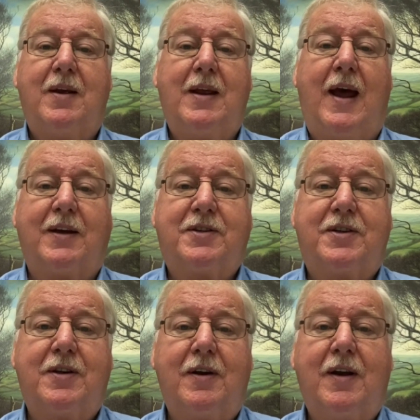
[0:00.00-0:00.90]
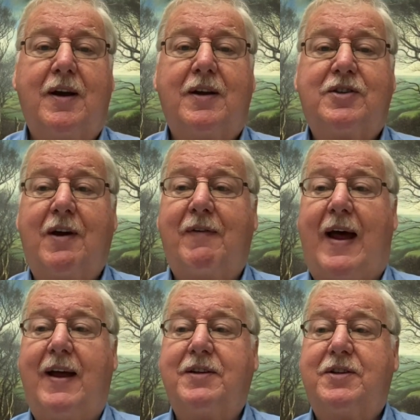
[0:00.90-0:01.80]
Yes,
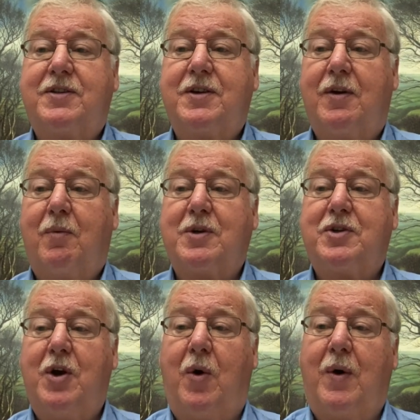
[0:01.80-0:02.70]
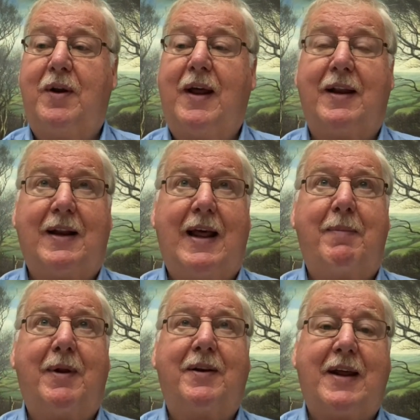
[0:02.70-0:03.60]
Jabez was known and
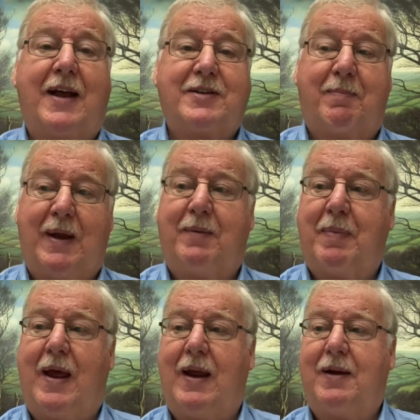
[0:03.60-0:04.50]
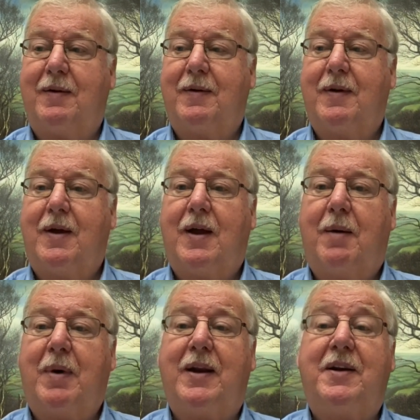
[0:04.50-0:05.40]
labeled as a big pain,
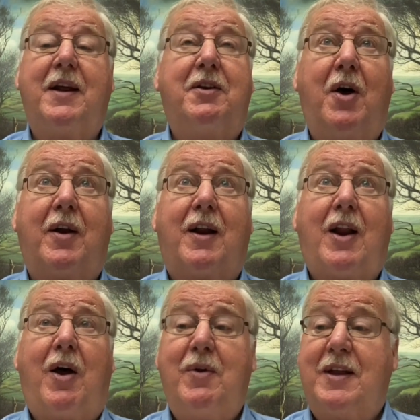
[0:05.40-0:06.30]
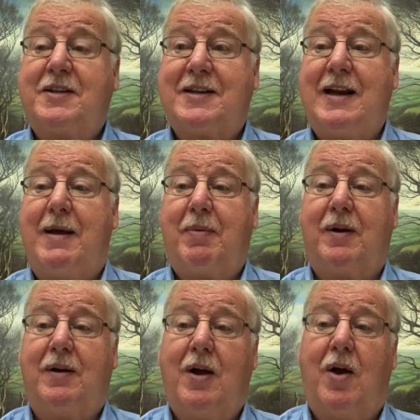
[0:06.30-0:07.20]
but he did not allow this
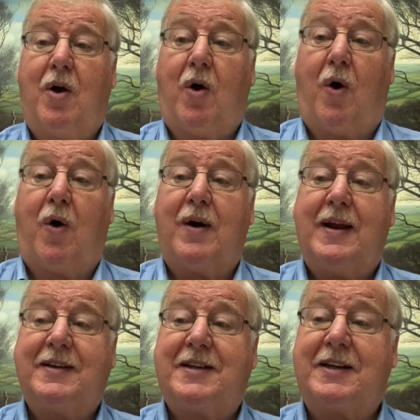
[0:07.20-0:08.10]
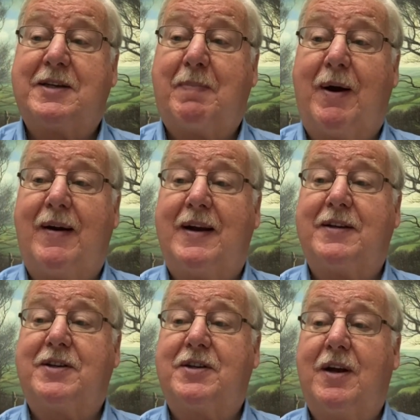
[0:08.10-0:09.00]
label or his
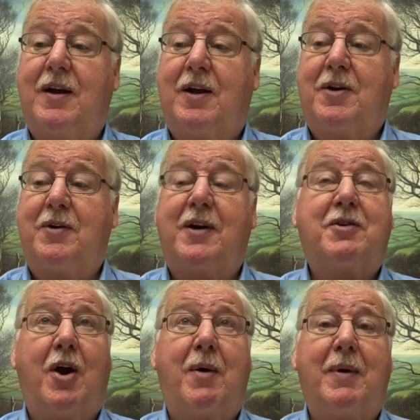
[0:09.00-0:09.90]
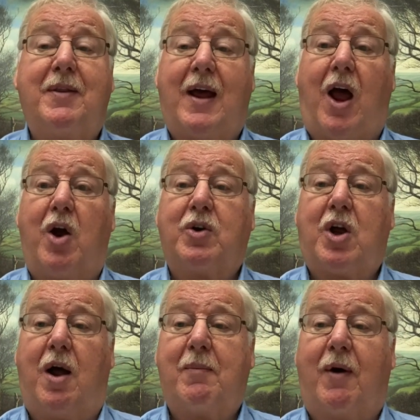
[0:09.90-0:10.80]
experience to determine the
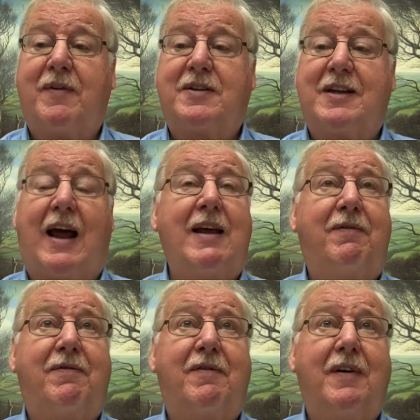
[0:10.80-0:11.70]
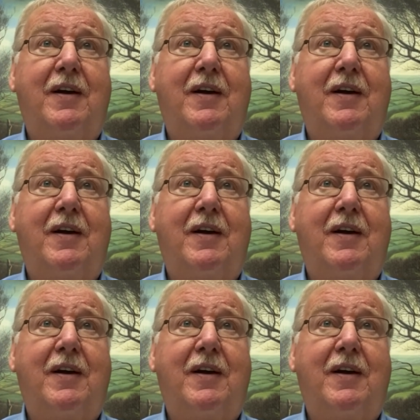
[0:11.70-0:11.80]
outcome of his life